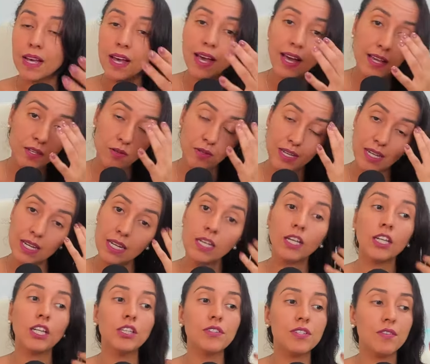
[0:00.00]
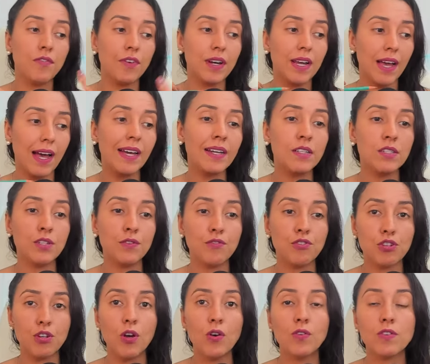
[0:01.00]
And you can include different kinds of
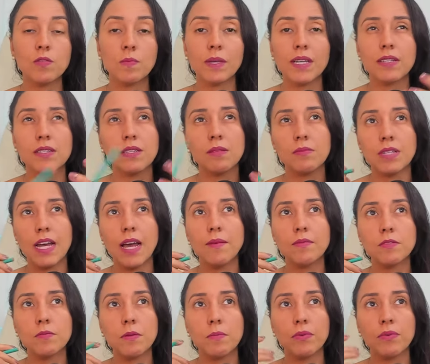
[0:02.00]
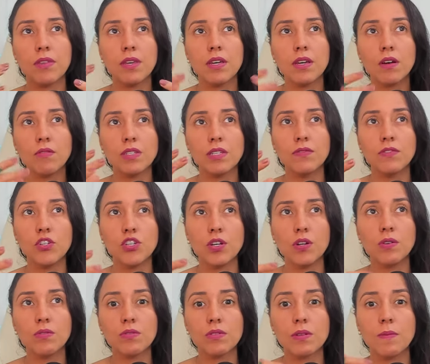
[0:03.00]
shows, because sometimes people think, oh, TV
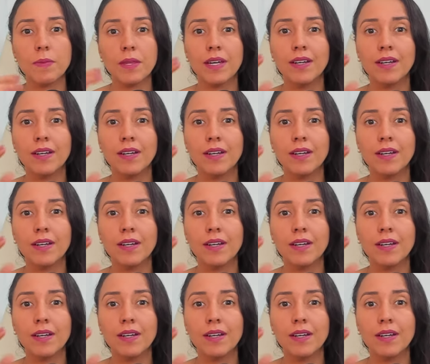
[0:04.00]
shows,